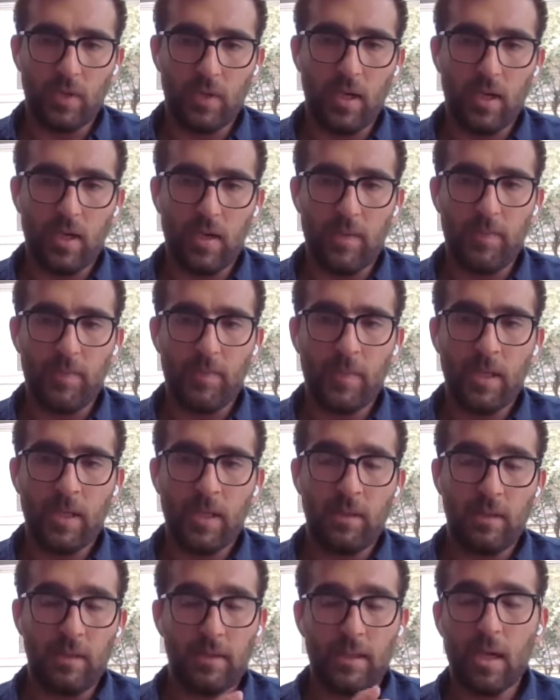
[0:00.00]

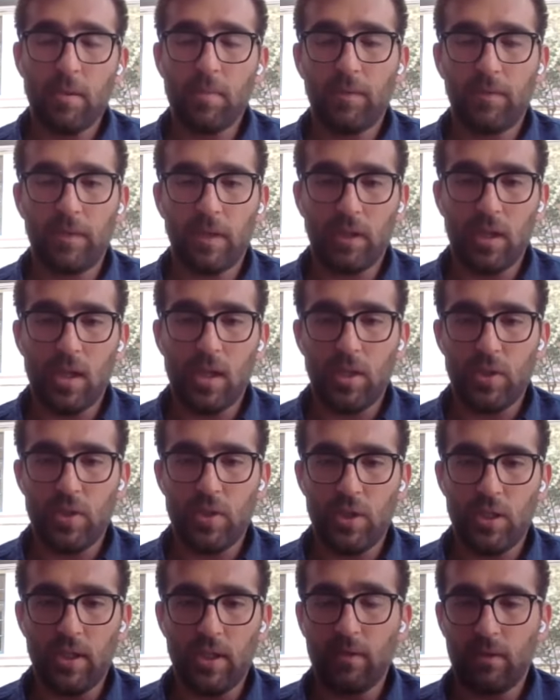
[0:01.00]
the type of
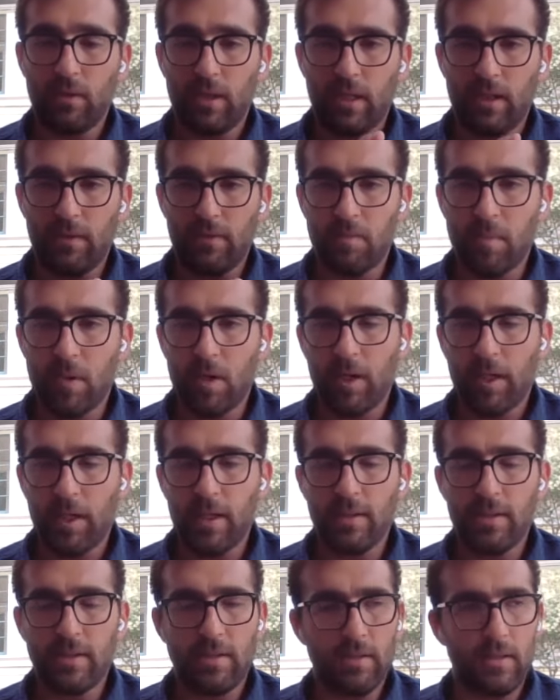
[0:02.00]
technology in their native
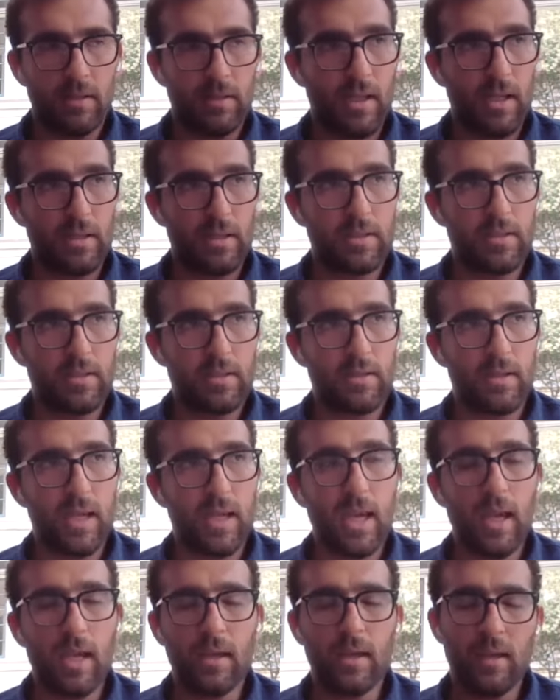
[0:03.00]
markets. That's
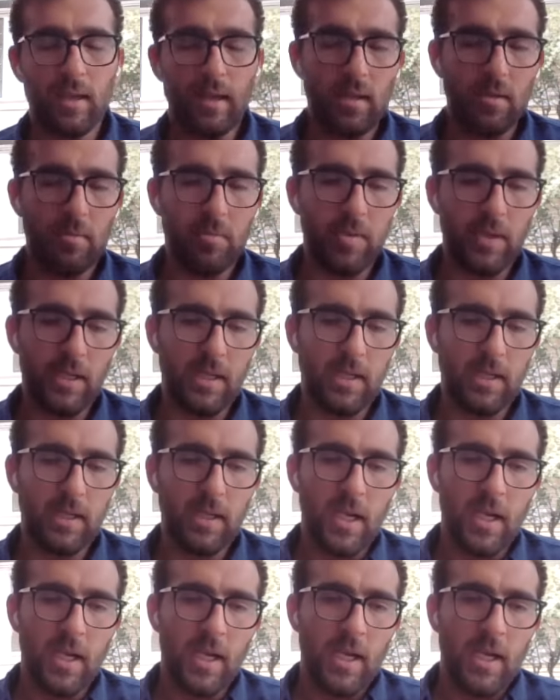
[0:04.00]
A. And B,
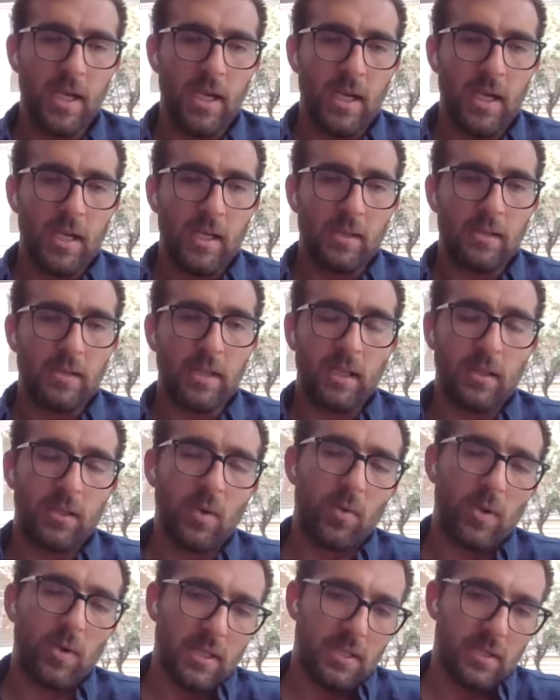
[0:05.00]
they
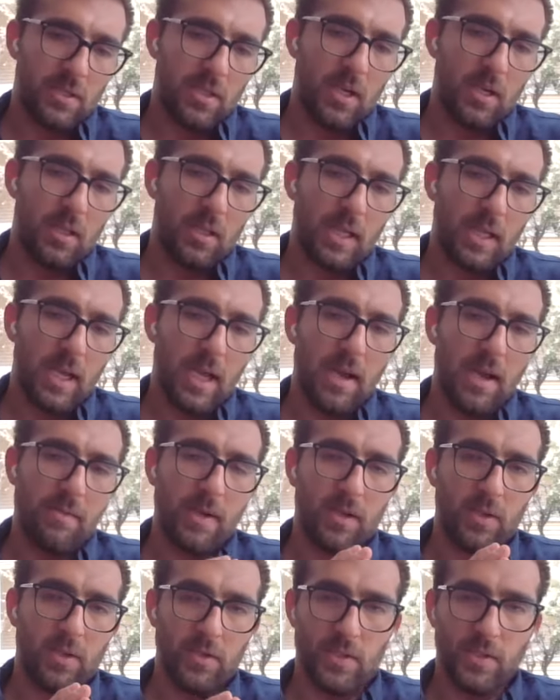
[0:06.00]
don't necessarily have
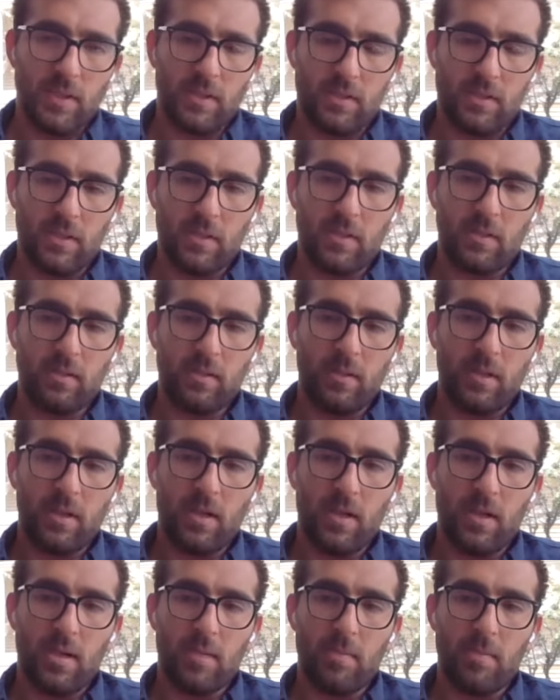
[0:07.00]
a consistent
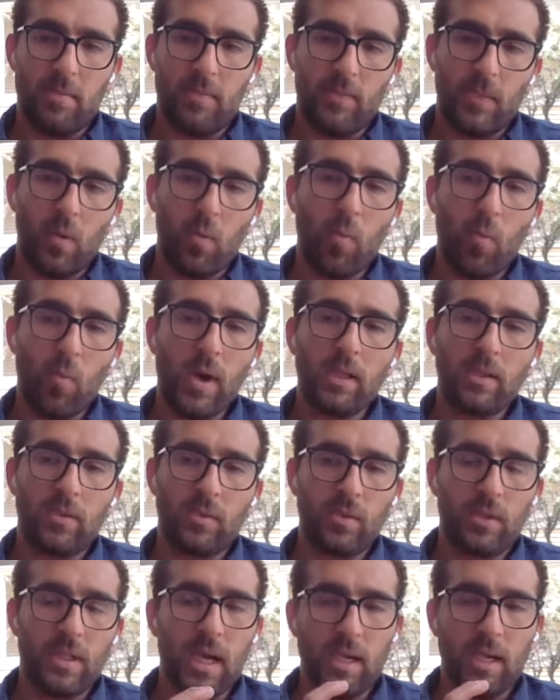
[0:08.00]
way
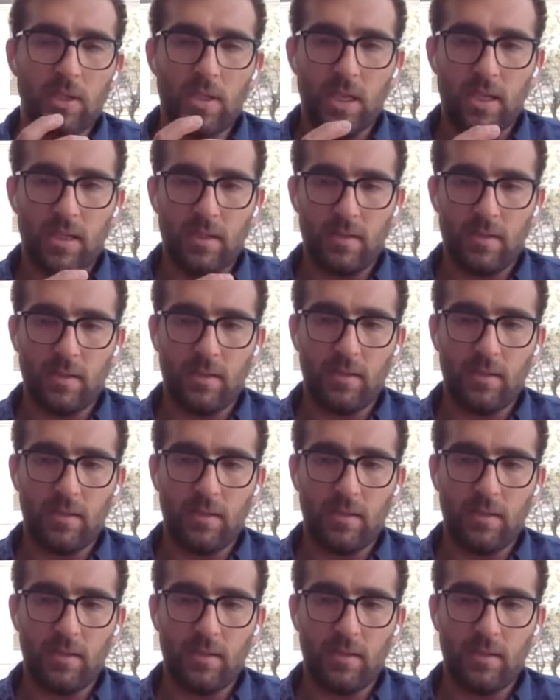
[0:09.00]
to digest